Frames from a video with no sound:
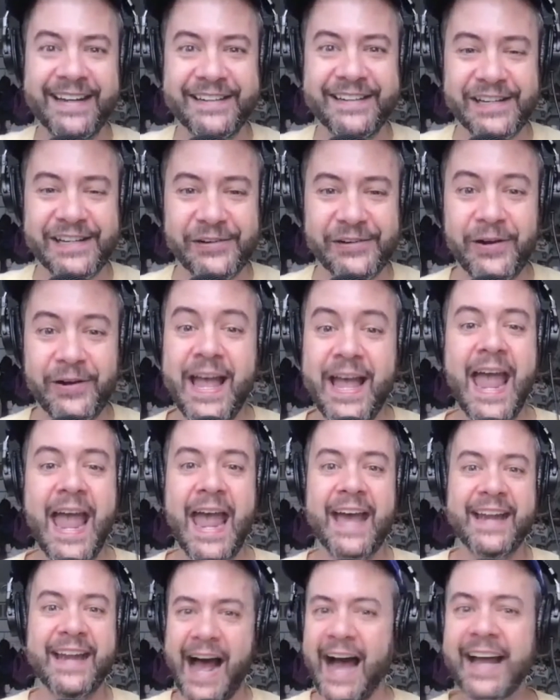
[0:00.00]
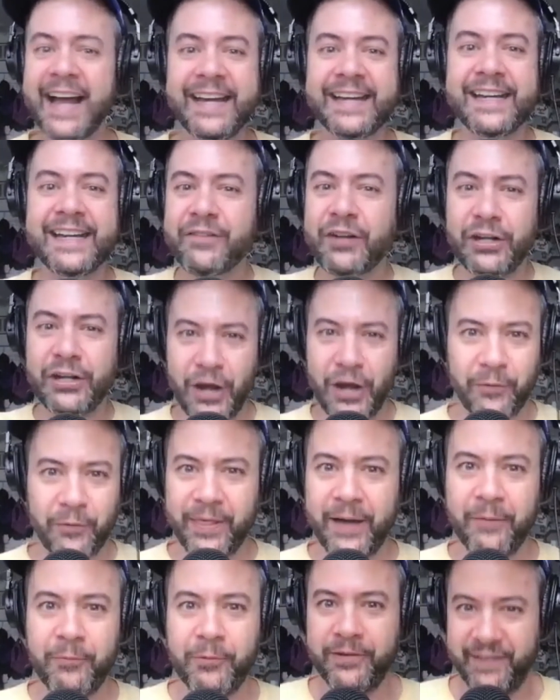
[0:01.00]
you and i didn't even know
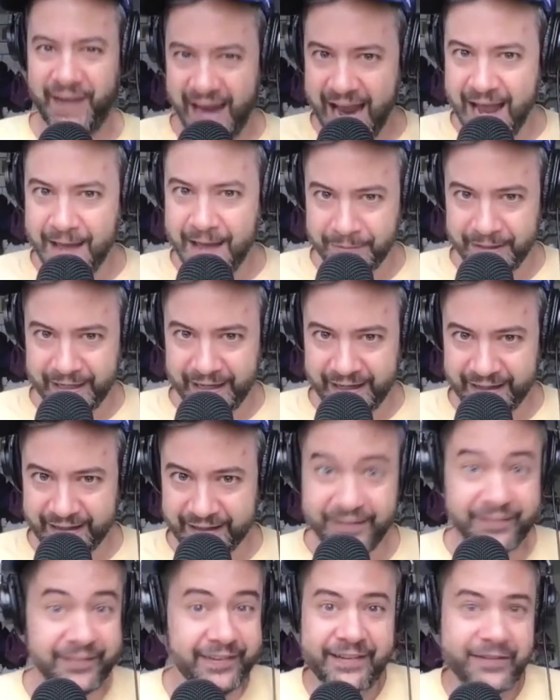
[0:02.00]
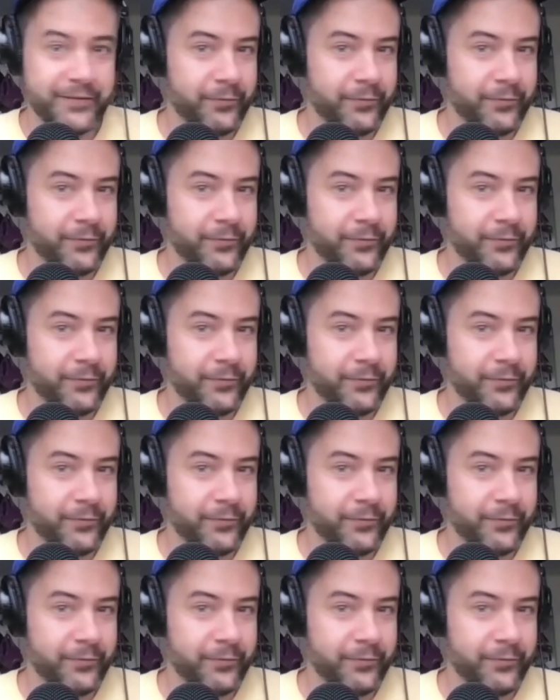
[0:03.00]
that was happening because it